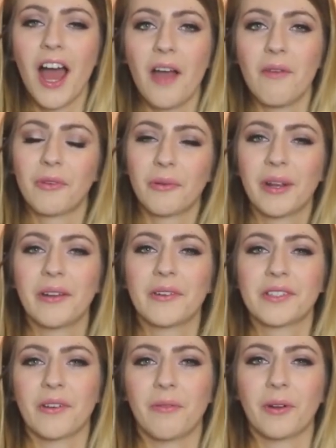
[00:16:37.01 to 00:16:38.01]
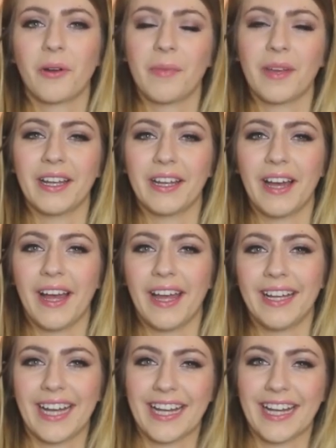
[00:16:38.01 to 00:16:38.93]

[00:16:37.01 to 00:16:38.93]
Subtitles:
Rurini Renton got me a